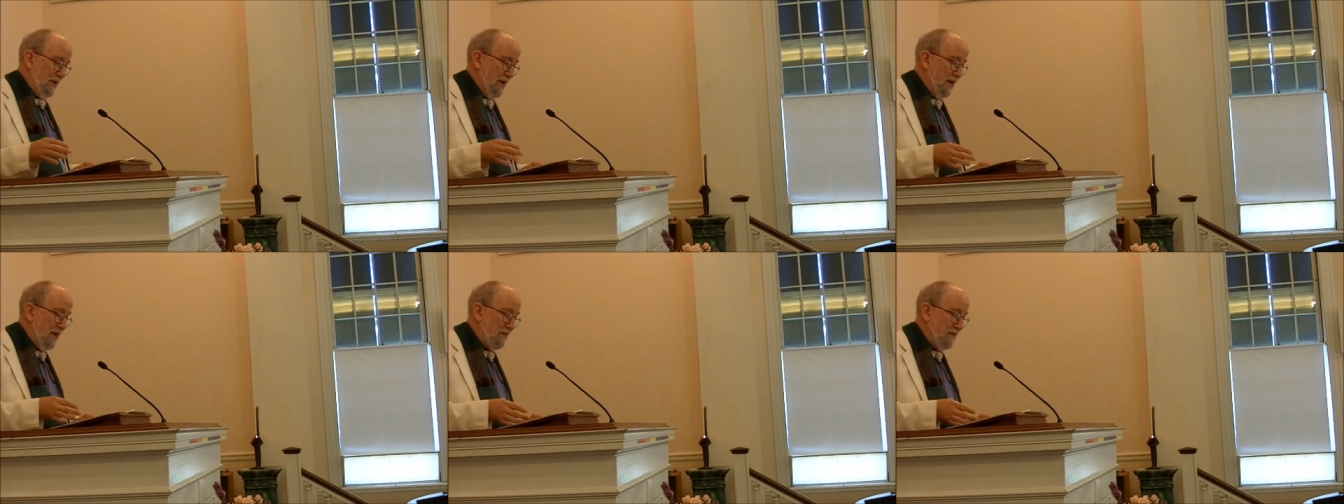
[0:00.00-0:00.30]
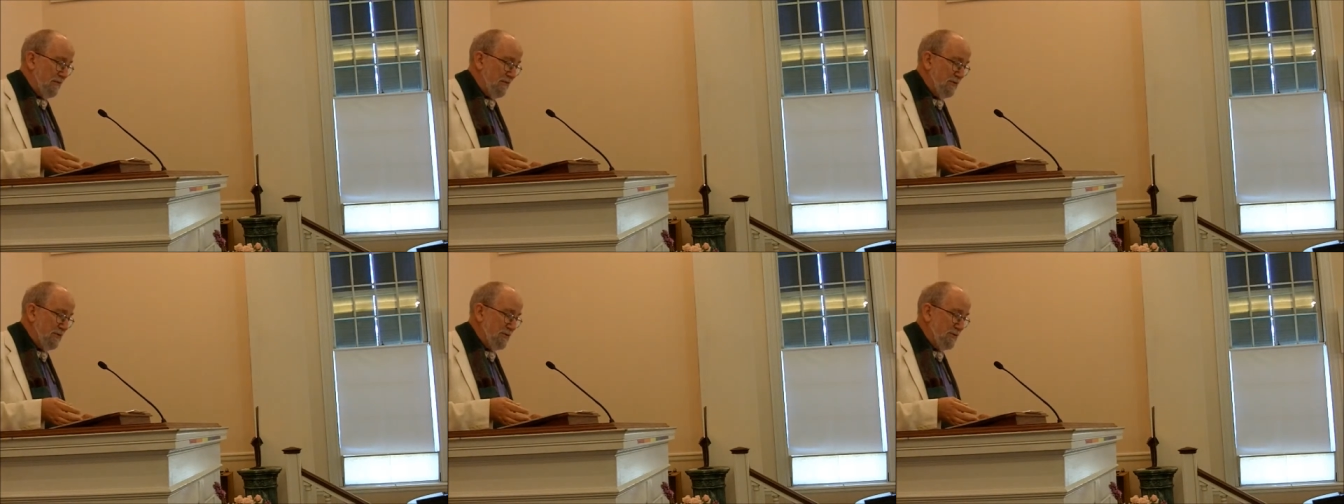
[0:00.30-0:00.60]

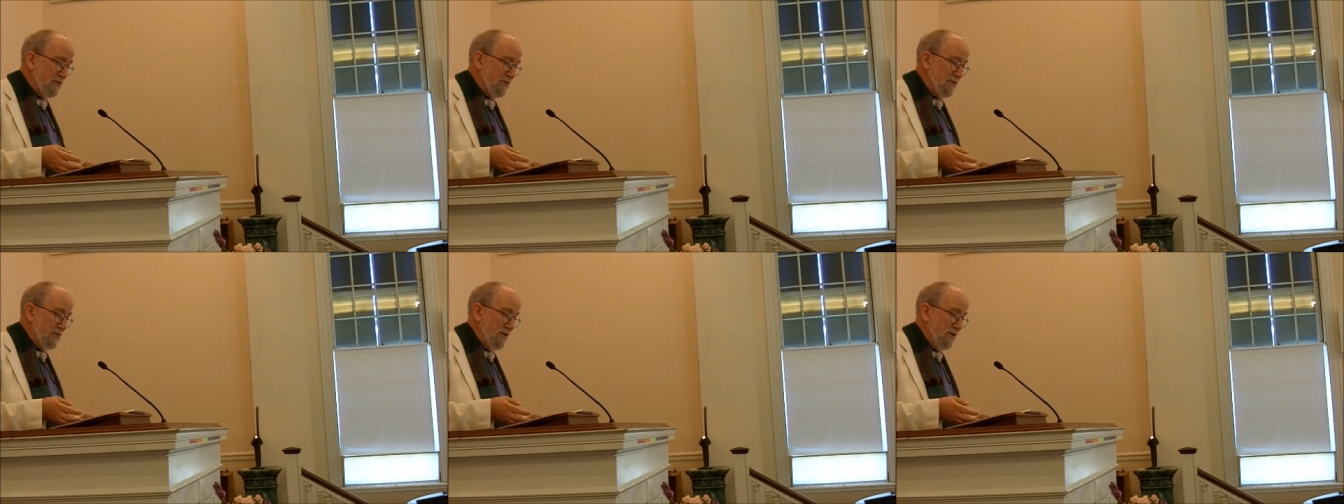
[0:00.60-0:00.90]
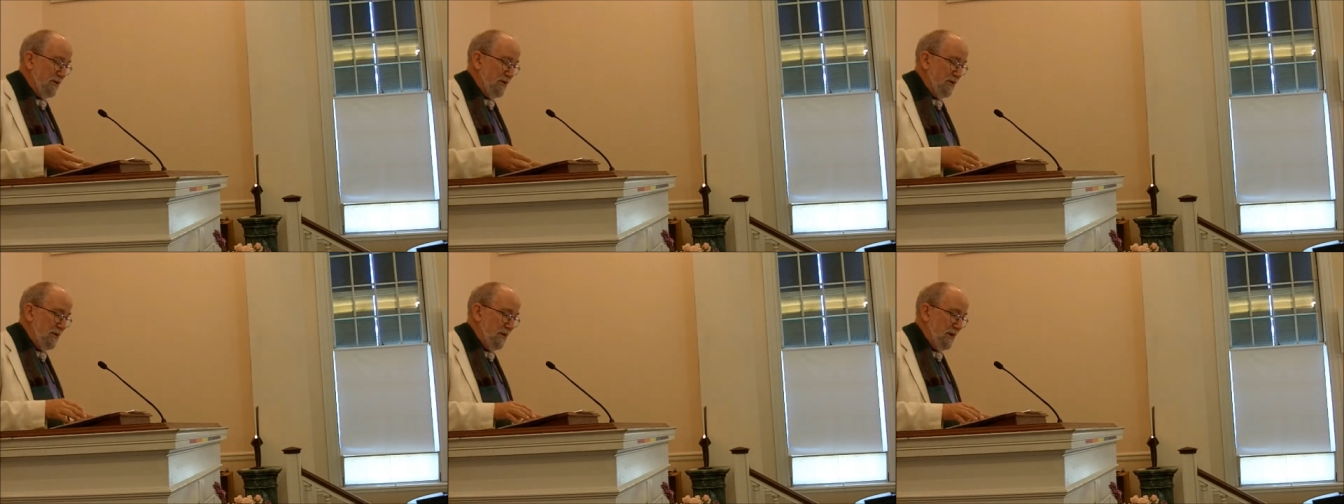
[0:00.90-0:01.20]
our
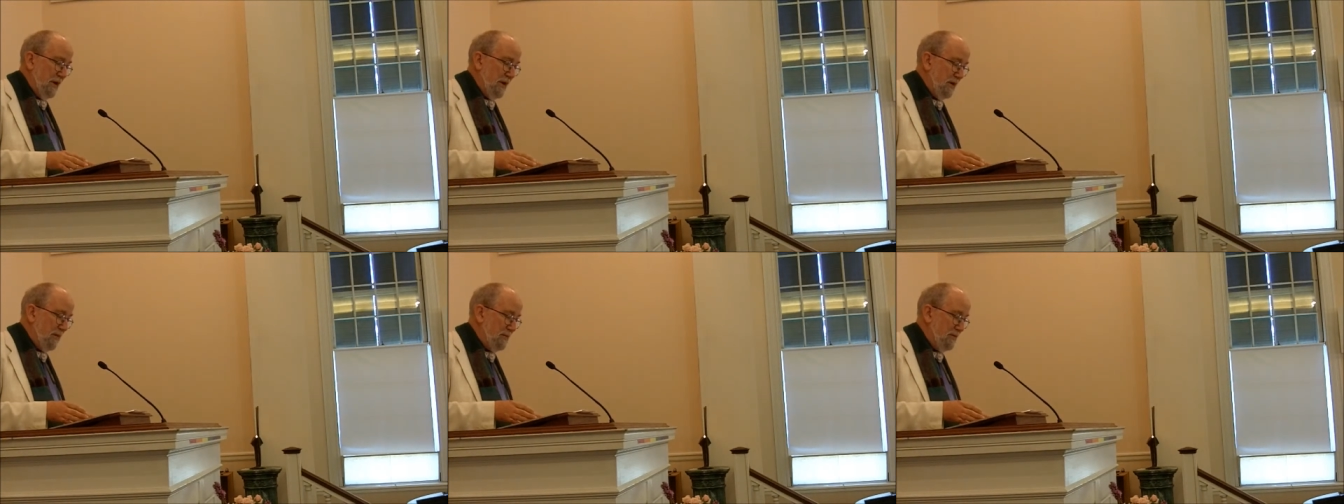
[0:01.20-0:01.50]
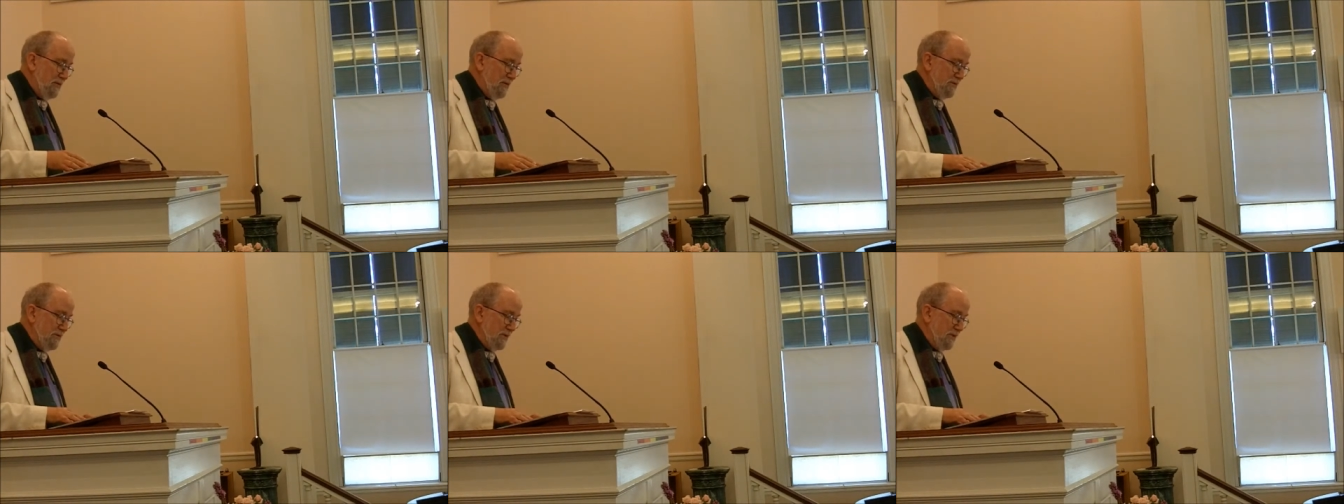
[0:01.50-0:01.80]
food, our
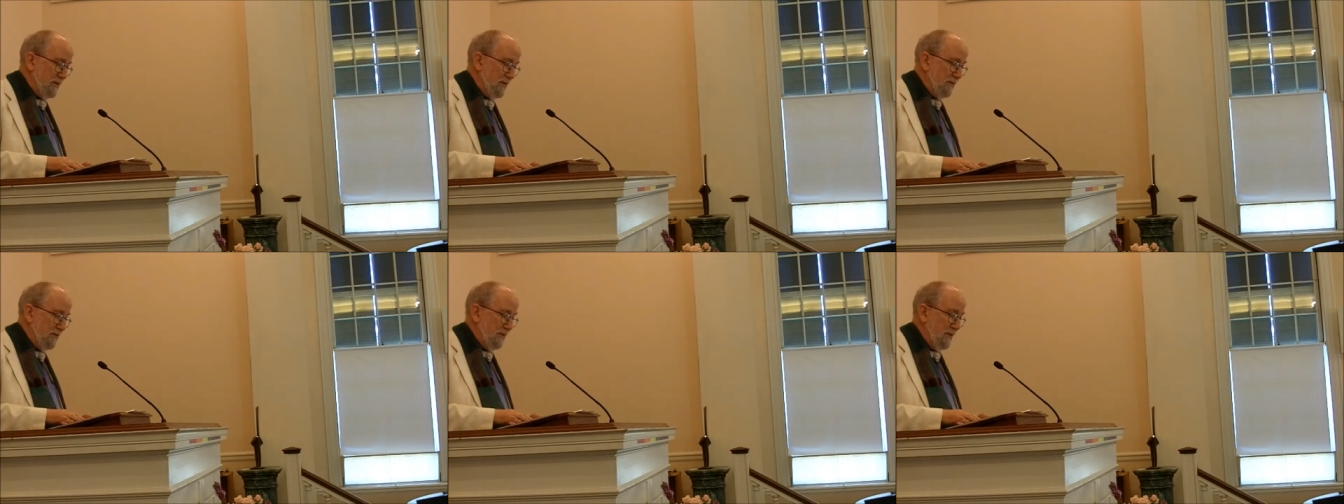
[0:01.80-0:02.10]
music,